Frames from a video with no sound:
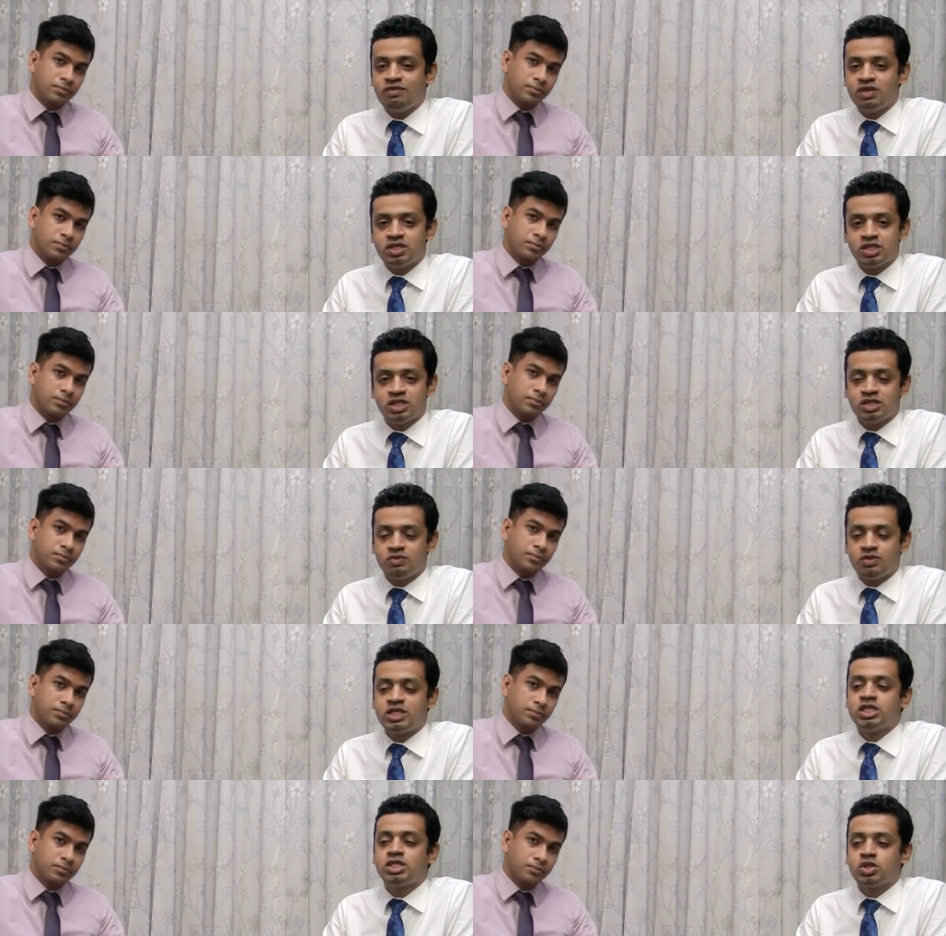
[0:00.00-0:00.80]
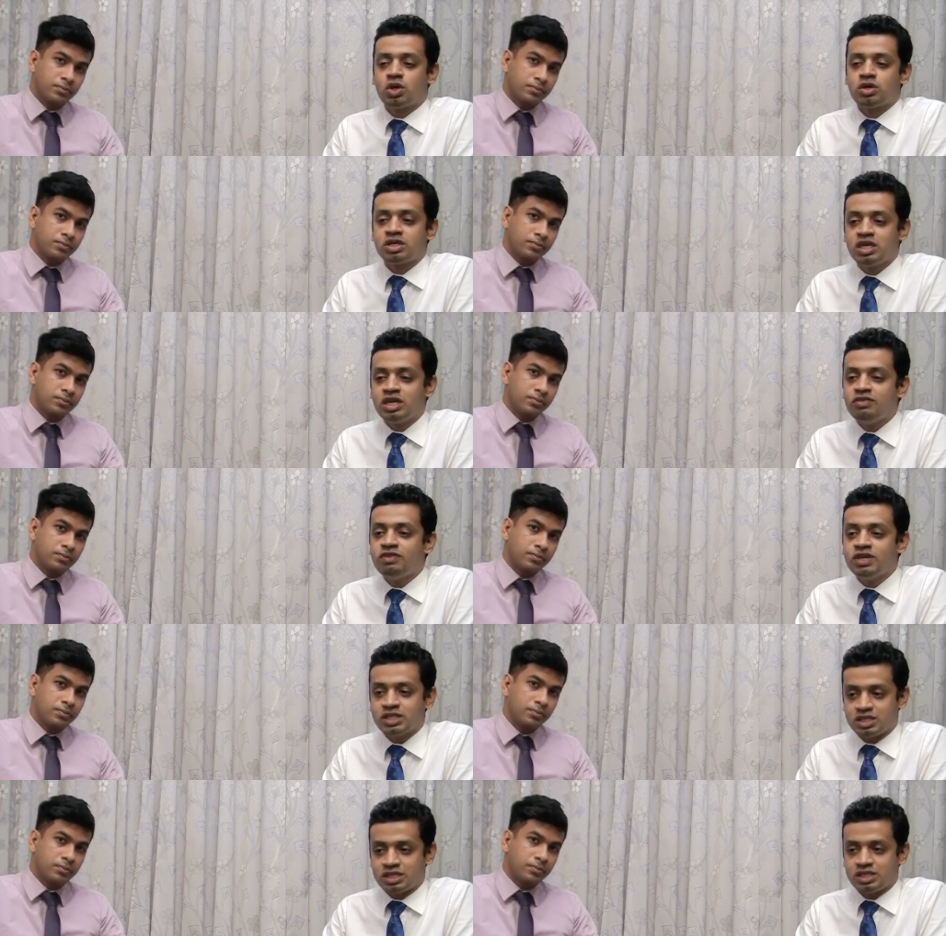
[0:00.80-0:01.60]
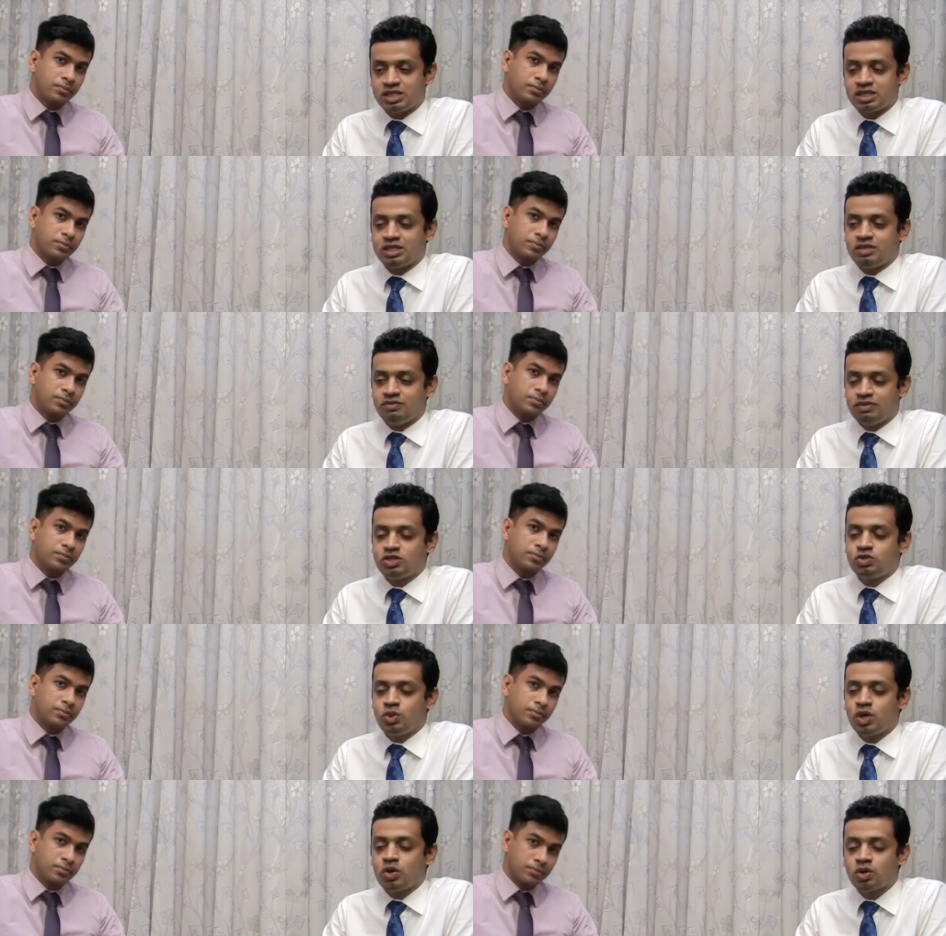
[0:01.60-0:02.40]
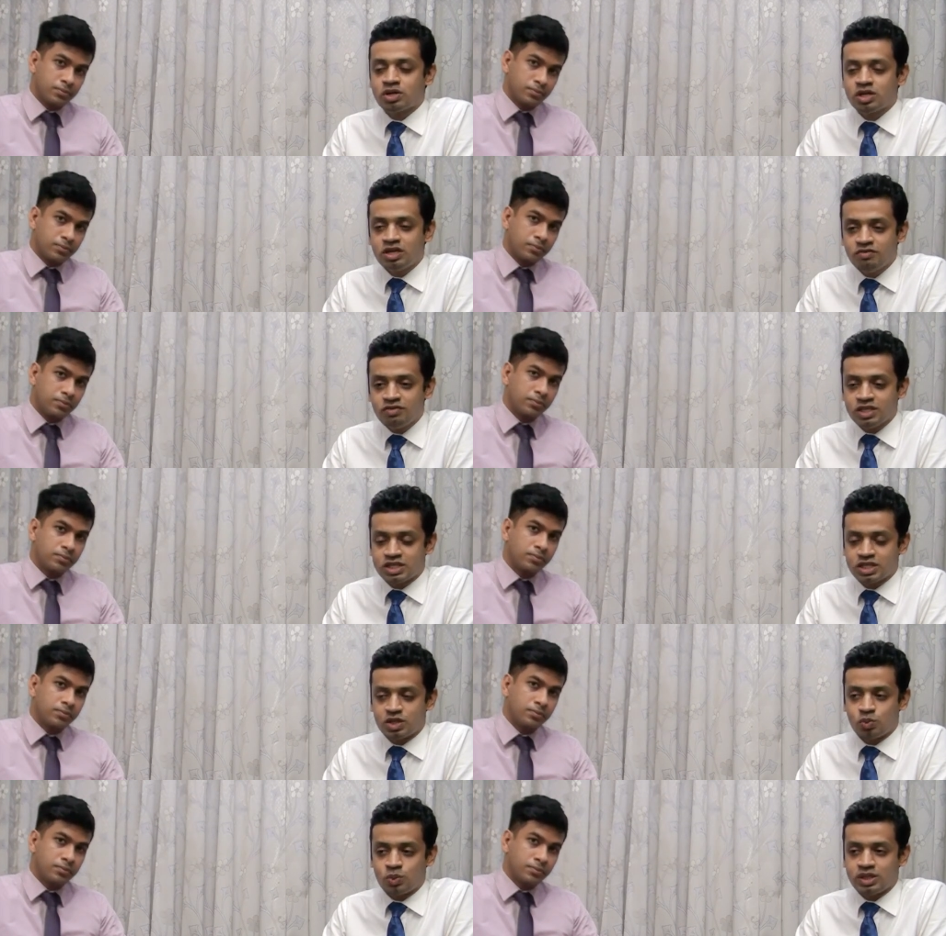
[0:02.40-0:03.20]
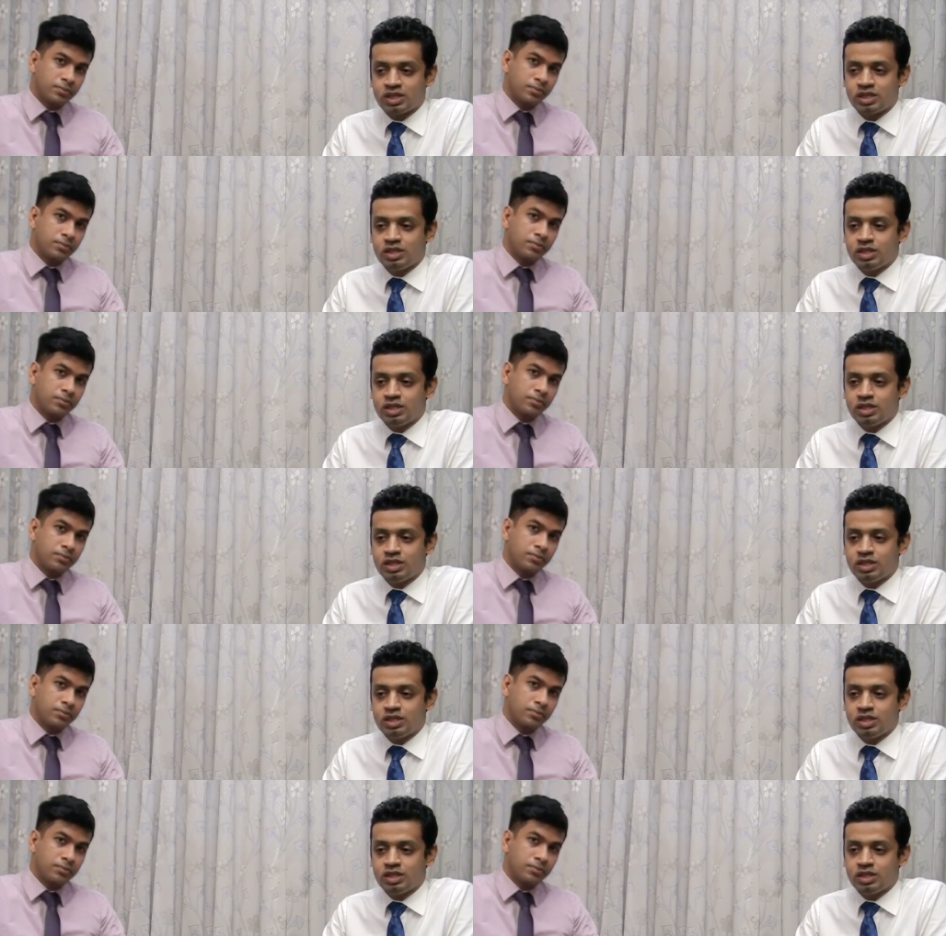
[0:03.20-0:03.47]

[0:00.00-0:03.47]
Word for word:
Speaker 1: which, which is not conversant, which you are not conversant with.